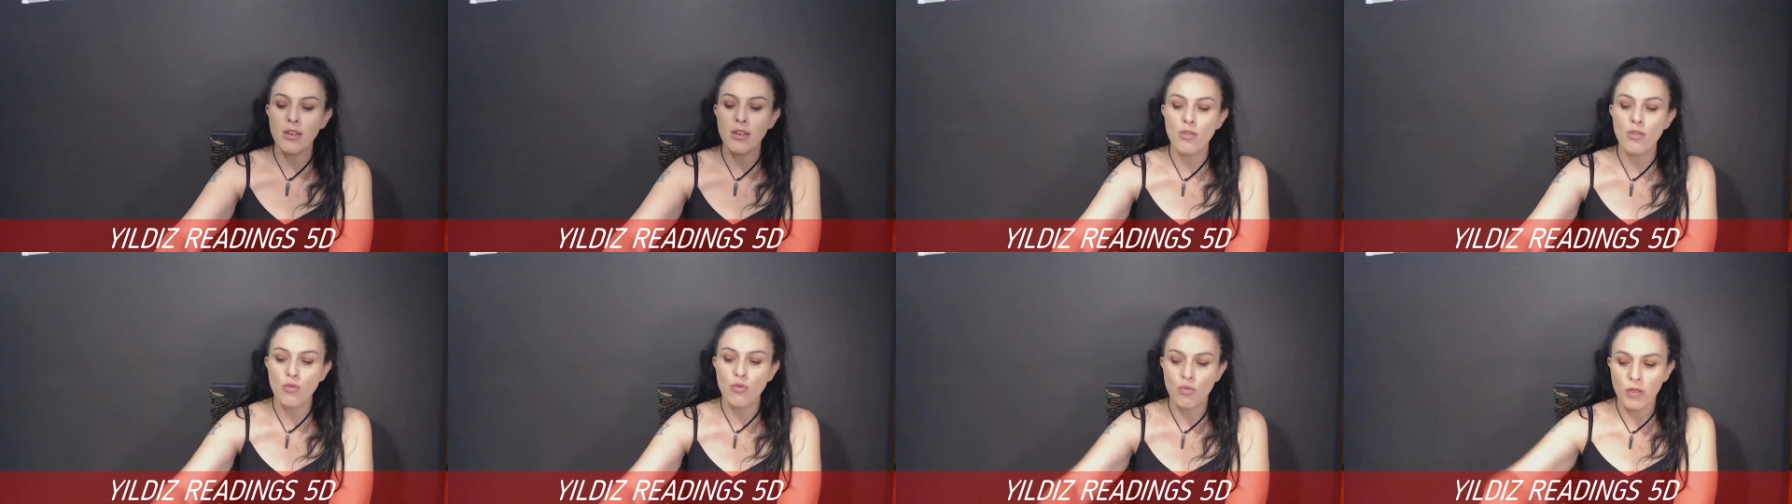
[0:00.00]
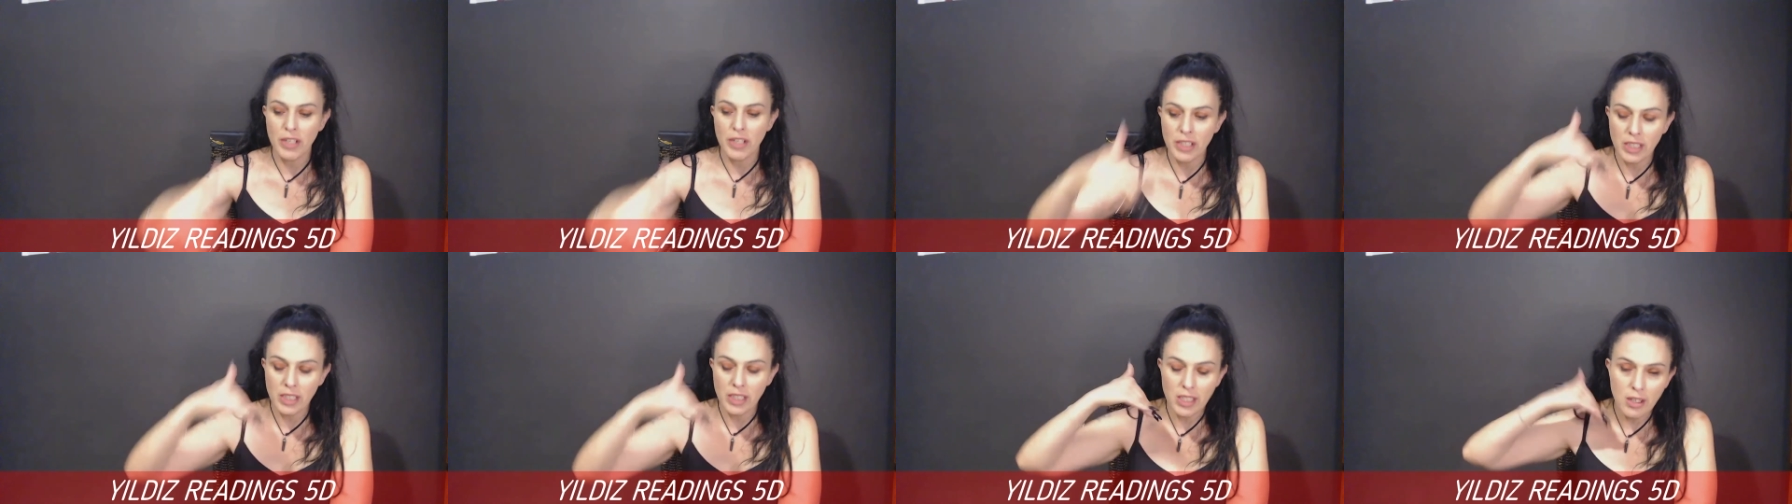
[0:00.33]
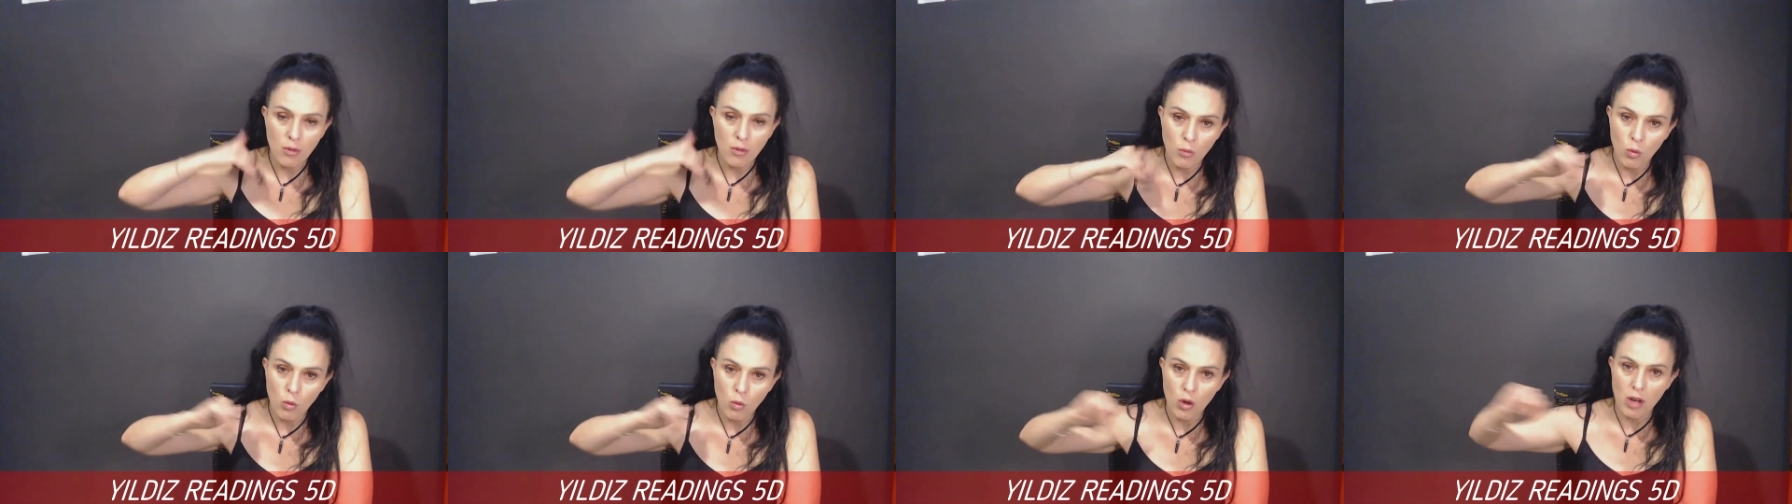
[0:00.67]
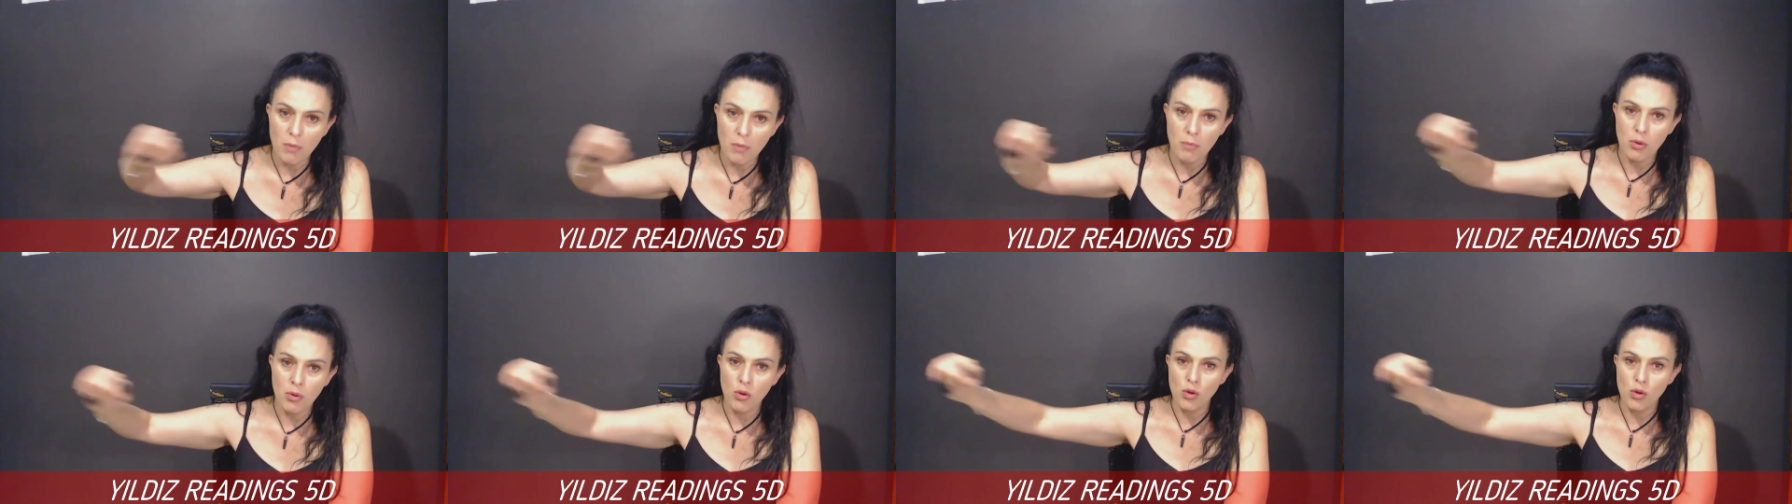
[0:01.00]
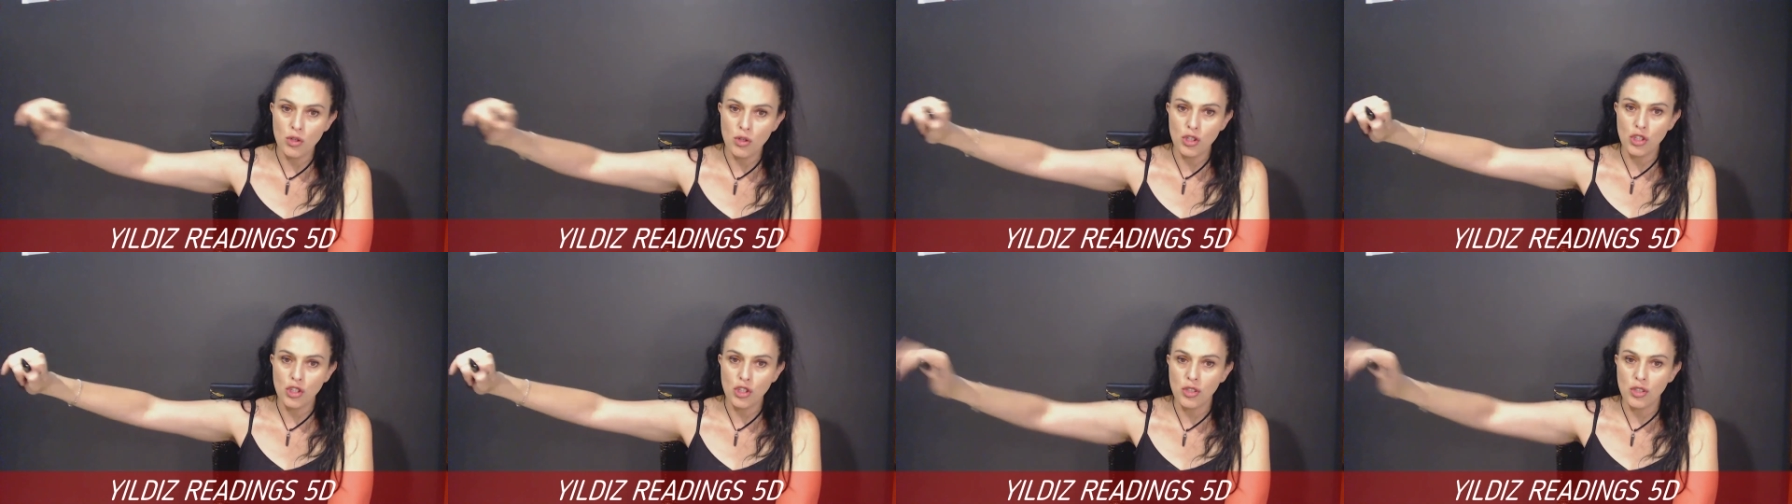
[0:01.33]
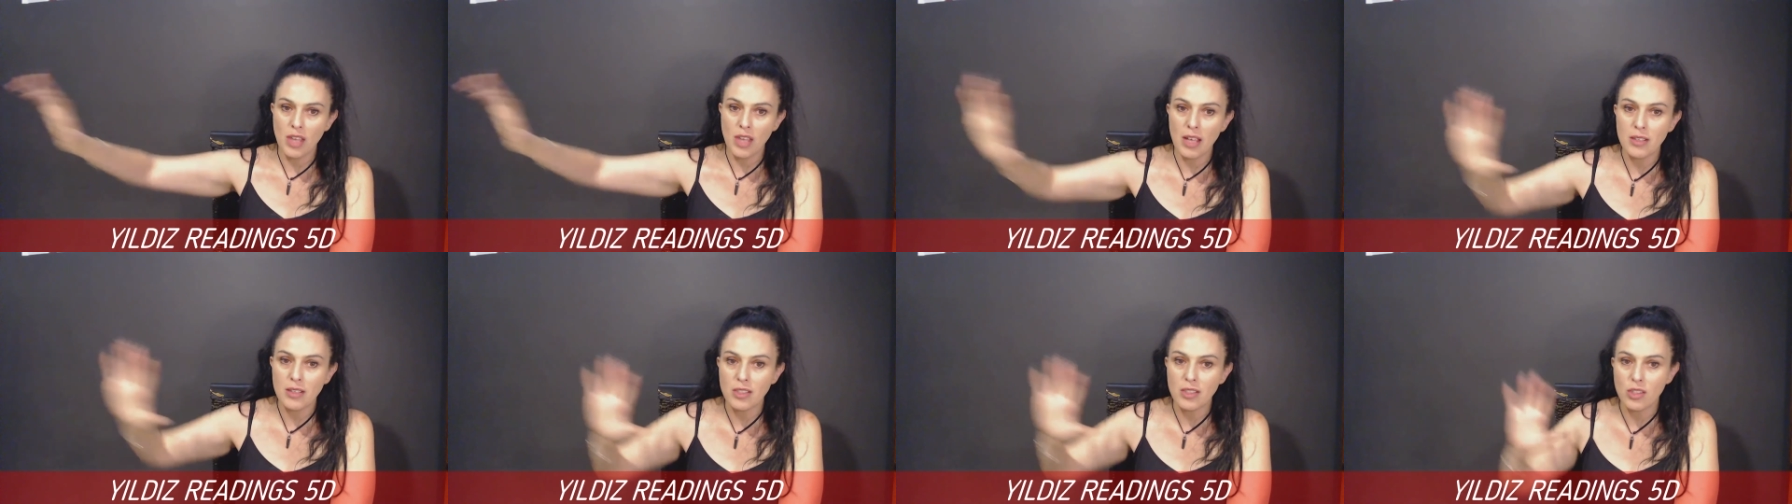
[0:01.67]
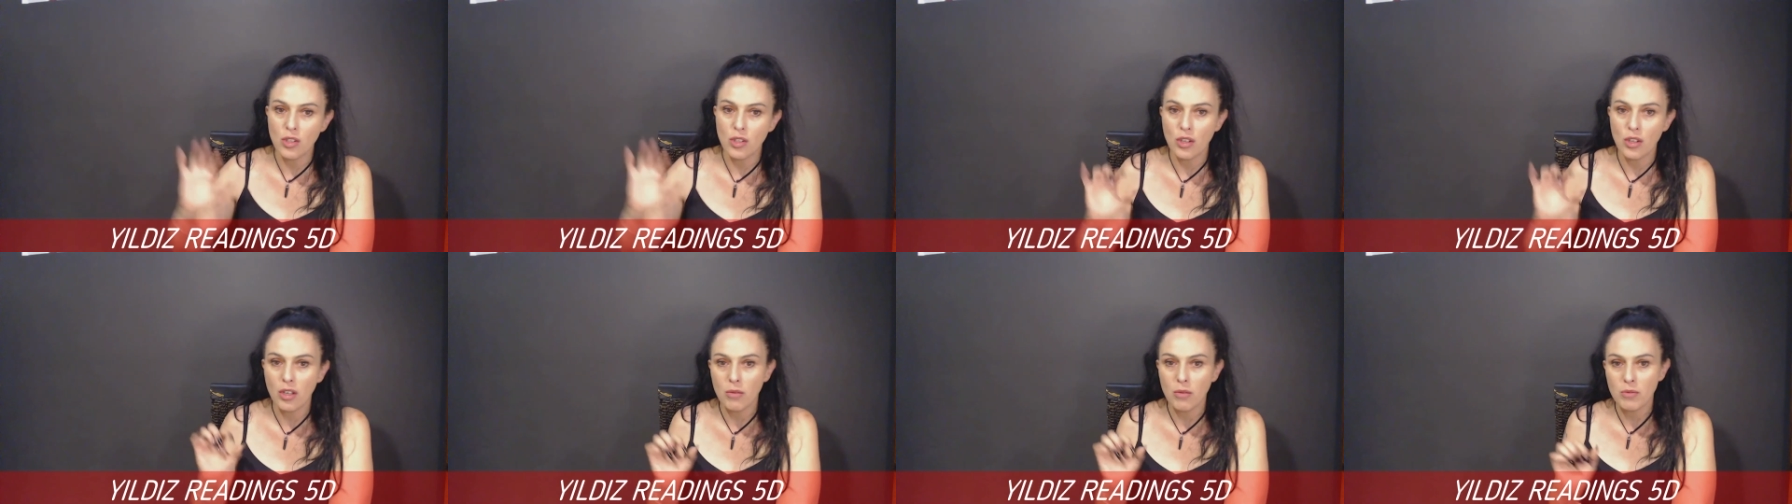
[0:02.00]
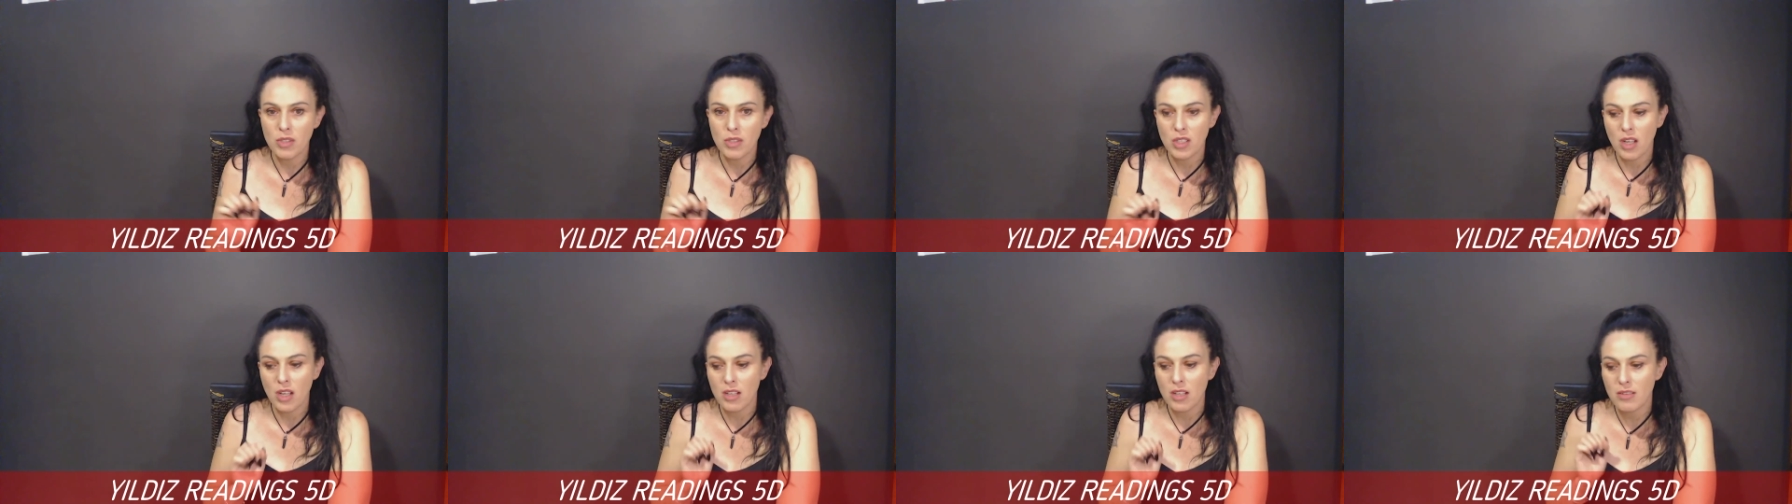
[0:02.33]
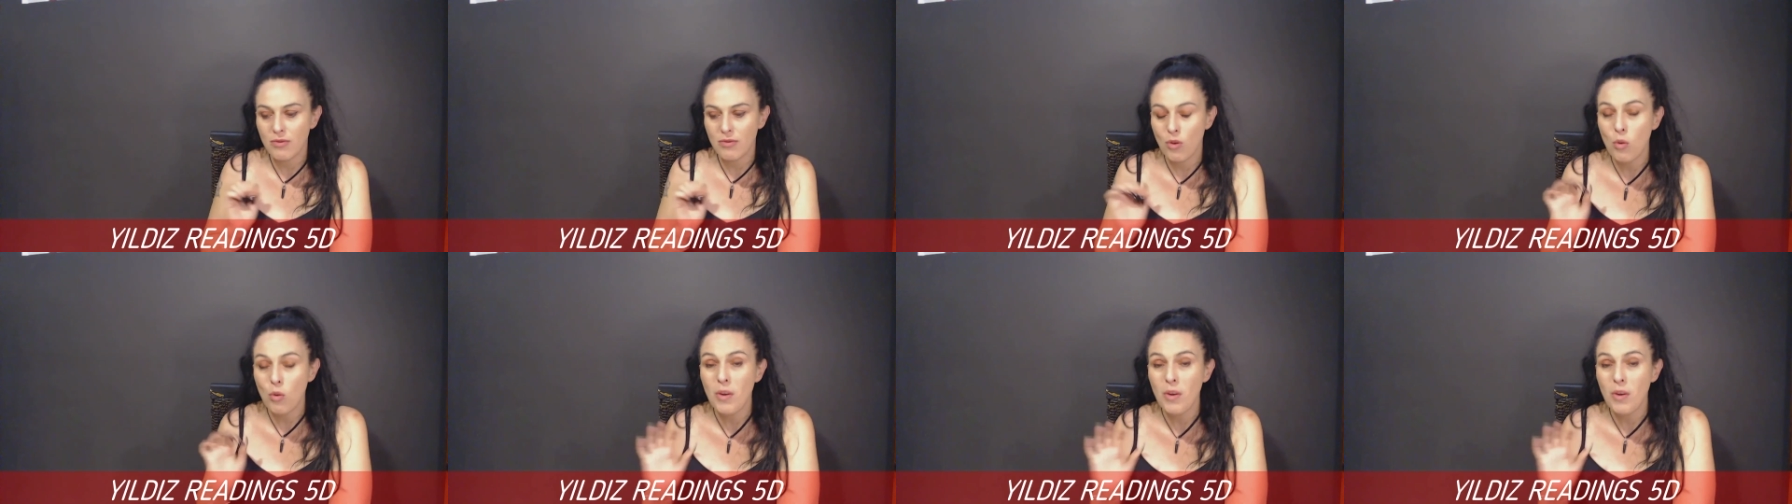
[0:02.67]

really want to push that circumstance forward,